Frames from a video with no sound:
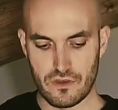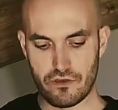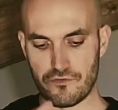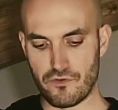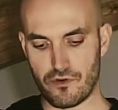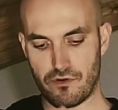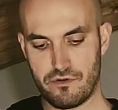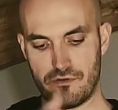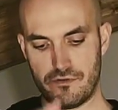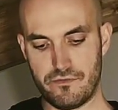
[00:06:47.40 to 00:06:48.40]
if you're
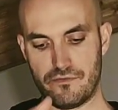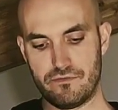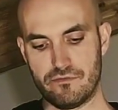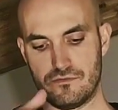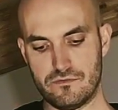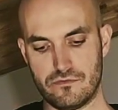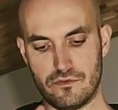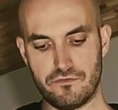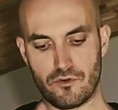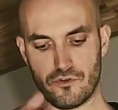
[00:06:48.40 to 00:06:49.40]

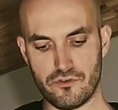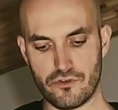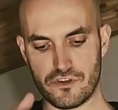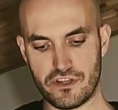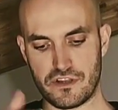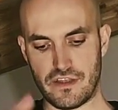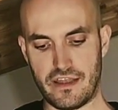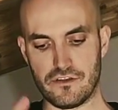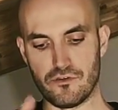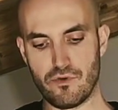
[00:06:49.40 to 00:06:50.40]
doing your trick
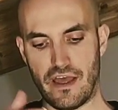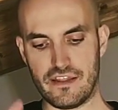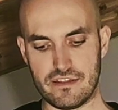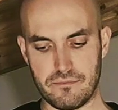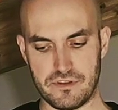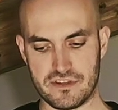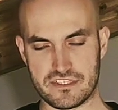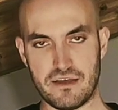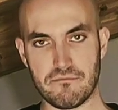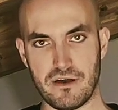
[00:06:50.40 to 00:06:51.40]
and you end up in a
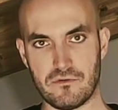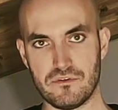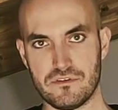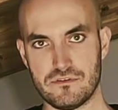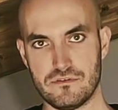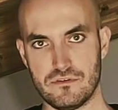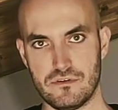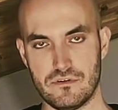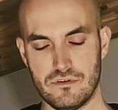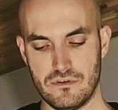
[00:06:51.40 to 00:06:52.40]
sub mount,
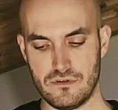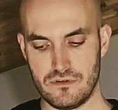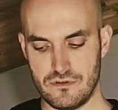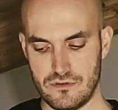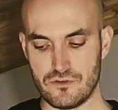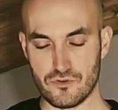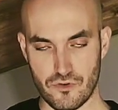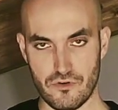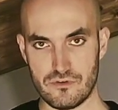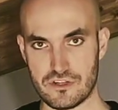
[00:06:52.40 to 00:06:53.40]
you
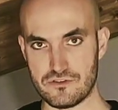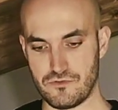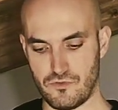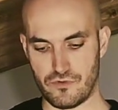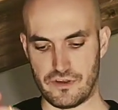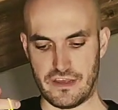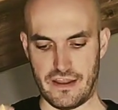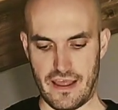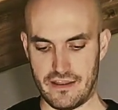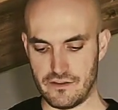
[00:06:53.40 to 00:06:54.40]
know that you
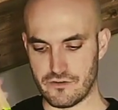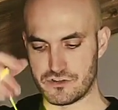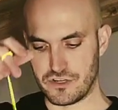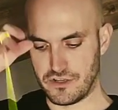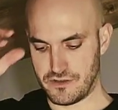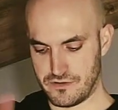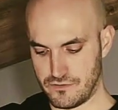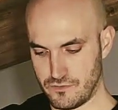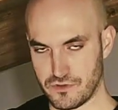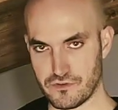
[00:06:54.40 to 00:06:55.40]
can end your trick
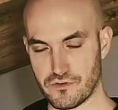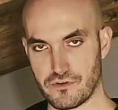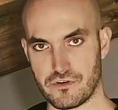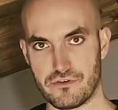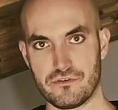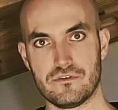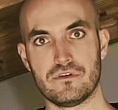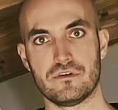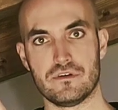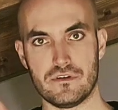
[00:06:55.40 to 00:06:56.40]
with your
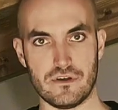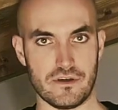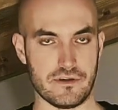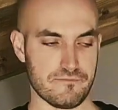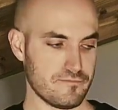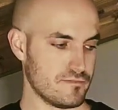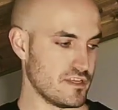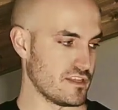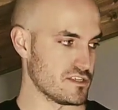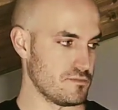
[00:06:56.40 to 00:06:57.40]

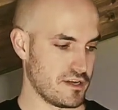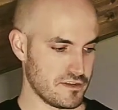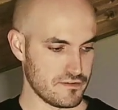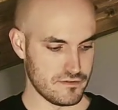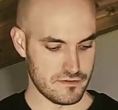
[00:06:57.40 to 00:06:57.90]
detach bind,